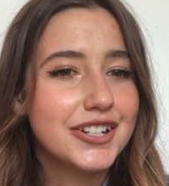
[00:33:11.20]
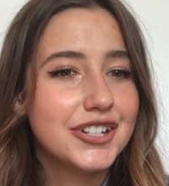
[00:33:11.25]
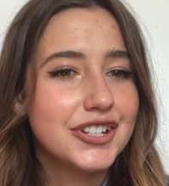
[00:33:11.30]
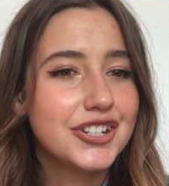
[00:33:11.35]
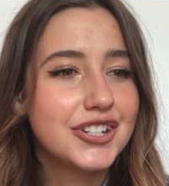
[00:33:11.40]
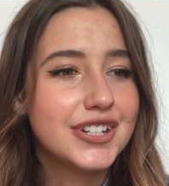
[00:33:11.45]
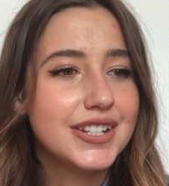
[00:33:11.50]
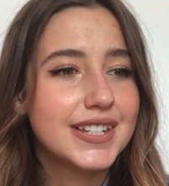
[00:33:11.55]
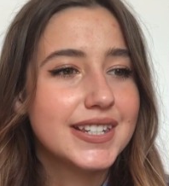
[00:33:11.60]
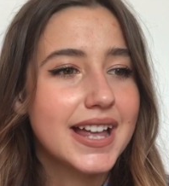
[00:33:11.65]

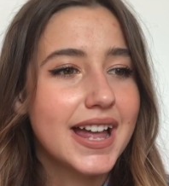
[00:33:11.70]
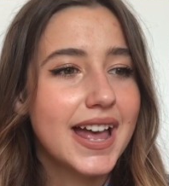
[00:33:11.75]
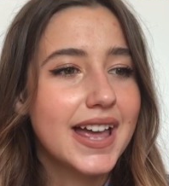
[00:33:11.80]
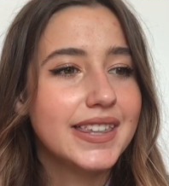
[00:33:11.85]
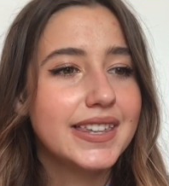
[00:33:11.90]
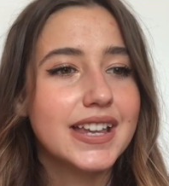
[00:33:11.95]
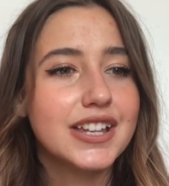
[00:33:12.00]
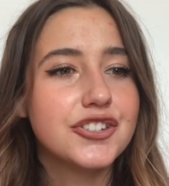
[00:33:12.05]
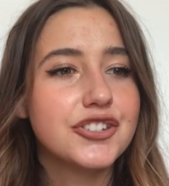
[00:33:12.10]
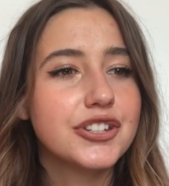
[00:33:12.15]
She
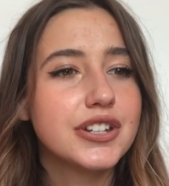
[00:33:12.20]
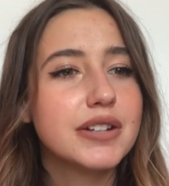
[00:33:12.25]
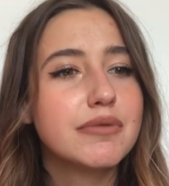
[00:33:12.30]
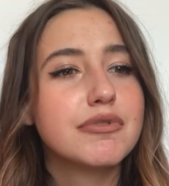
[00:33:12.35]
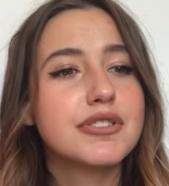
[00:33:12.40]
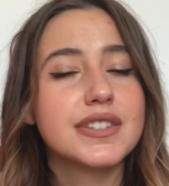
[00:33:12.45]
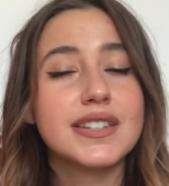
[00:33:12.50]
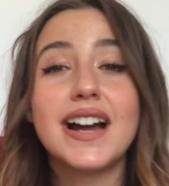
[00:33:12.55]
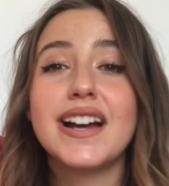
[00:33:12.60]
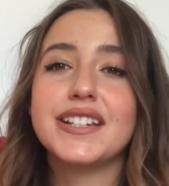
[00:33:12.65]
said that it
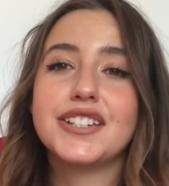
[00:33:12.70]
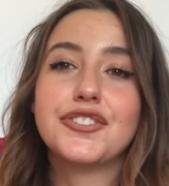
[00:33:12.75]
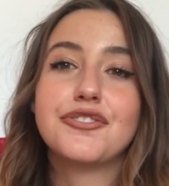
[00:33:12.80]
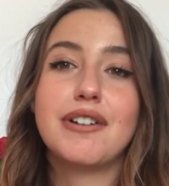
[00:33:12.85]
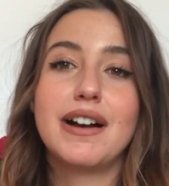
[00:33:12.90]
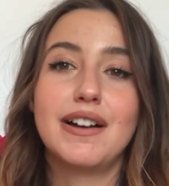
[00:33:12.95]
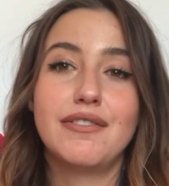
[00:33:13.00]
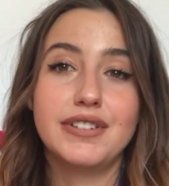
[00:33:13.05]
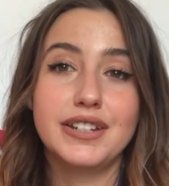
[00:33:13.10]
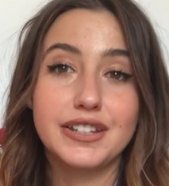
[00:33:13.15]
was nice
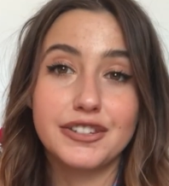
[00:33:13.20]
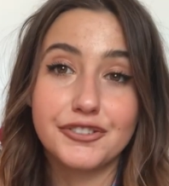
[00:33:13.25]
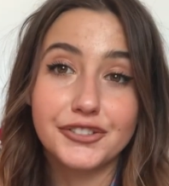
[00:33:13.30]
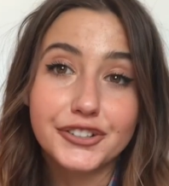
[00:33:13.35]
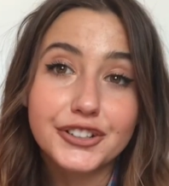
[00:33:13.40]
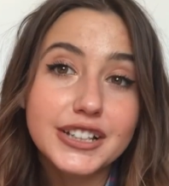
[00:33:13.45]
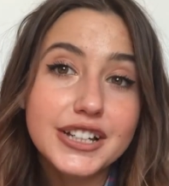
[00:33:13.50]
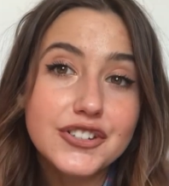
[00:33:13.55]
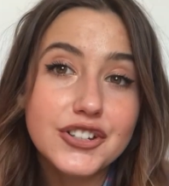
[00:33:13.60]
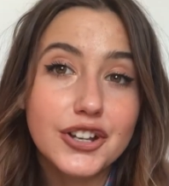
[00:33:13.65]
to have an
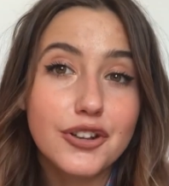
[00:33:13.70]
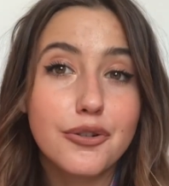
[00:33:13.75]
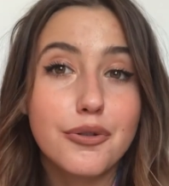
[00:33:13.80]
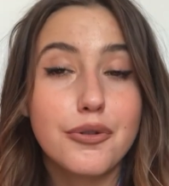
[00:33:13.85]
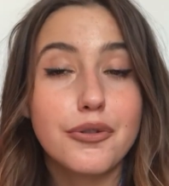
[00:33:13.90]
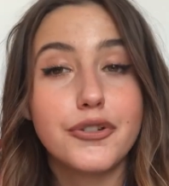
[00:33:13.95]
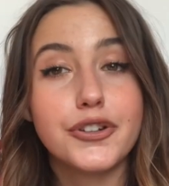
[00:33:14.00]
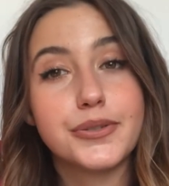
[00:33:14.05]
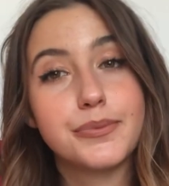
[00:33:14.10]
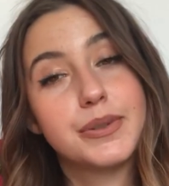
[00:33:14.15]
intercollegiate
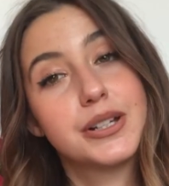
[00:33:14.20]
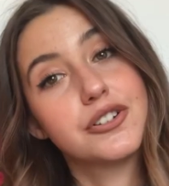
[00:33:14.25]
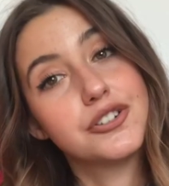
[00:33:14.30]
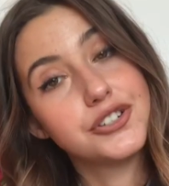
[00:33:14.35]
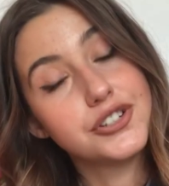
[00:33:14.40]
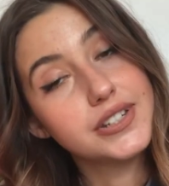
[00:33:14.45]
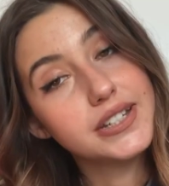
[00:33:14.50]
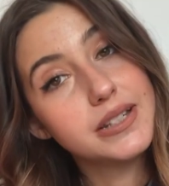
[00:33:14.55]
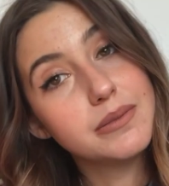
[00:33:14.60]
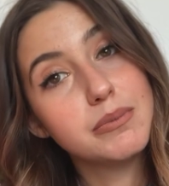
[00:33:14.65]
halls because
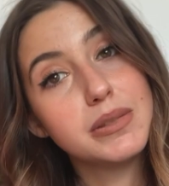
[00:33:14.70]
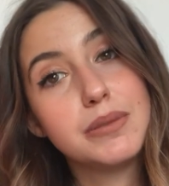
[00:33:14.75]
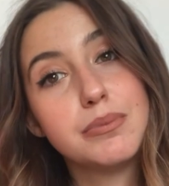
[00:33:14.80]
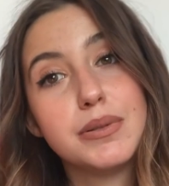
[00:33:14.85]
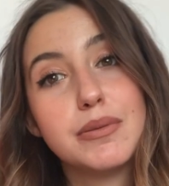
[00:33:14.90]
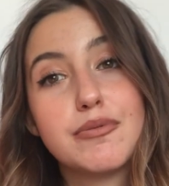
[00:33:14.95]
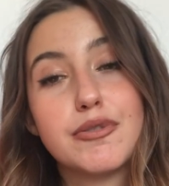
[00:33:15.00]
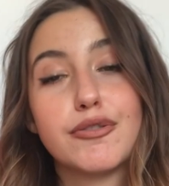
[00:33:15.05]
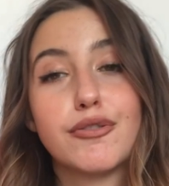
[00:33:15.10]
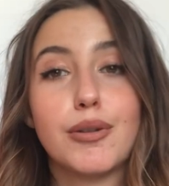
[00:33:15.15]
she didn't meet
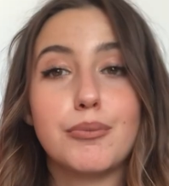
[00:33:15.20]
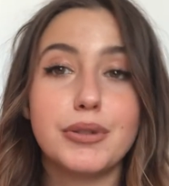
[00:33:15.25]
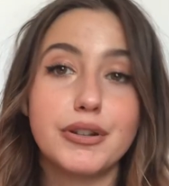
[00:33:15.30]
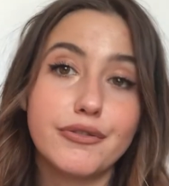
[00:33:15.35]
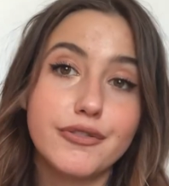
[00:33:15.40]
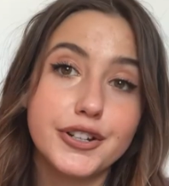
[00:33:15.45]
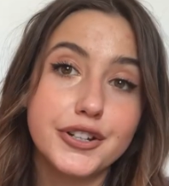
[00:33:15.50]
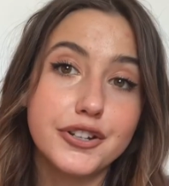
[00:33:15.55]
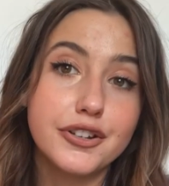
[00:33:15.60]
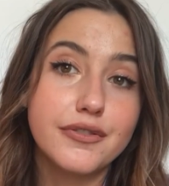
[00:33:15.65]
people from
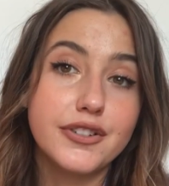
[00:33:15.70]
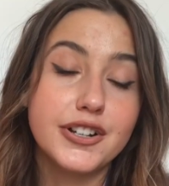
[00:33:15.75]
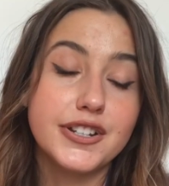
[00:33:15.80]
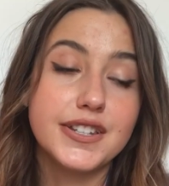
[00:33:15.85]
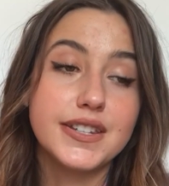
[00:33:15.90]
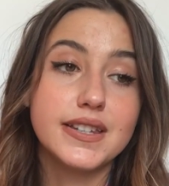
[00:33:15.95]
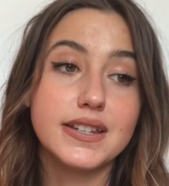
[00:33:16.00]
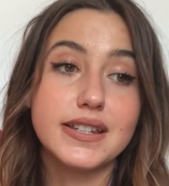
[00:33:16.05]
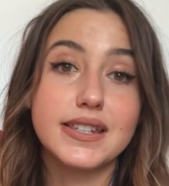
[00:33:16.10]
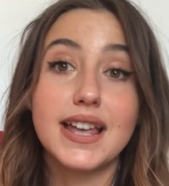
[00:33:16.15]
different
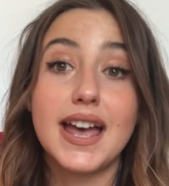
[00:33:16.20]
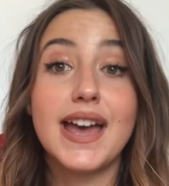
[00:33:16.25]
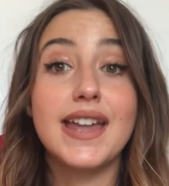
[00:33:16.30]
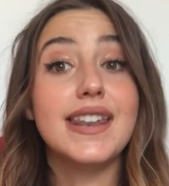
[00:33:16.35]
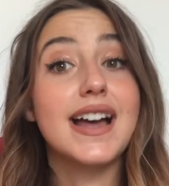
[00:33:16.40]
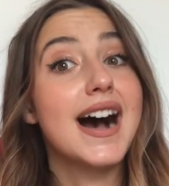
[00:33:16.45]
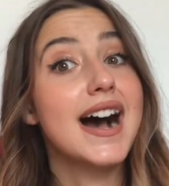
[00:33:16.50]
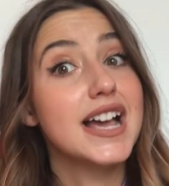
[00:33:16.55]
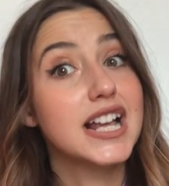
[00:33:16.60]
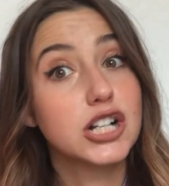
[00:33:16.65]
universities,
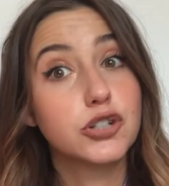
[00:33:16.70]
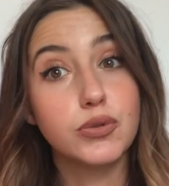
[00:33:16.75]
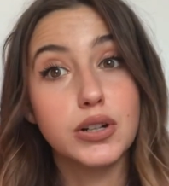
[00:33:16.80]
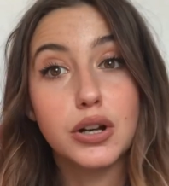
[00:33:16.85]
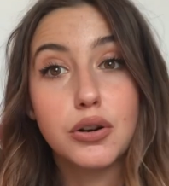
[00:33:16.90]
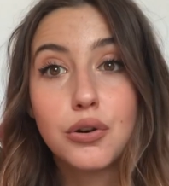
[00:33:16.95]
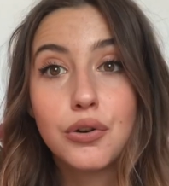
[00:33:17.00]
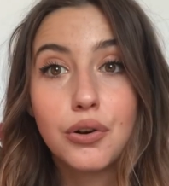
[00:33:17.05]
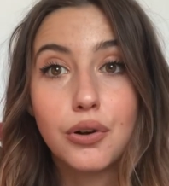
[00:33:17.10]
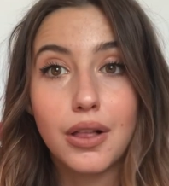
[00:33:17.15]
and I agree
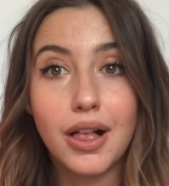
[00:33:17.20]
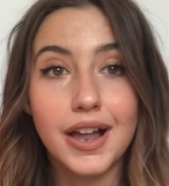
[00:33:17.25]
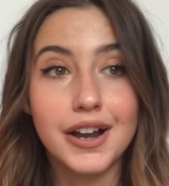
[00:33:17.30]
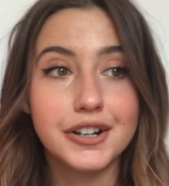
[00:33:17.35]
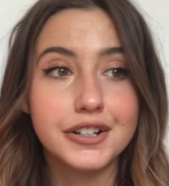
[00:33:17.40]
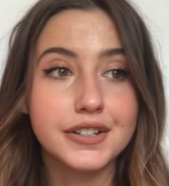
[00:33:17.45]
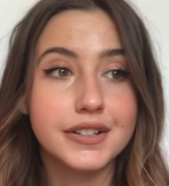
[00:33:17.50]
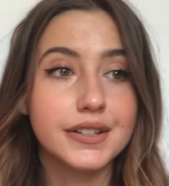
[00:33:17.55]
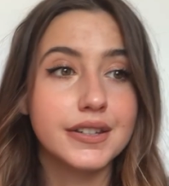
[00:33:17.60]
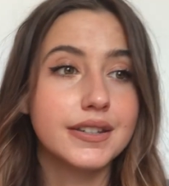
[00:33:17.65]

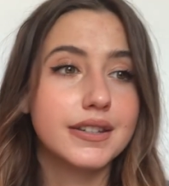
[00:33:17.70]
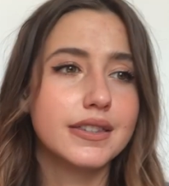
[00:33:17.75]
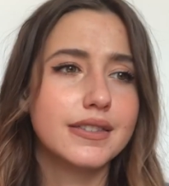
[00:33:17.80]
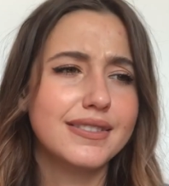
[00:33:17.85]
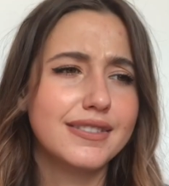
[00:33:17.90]
wholeheartedly.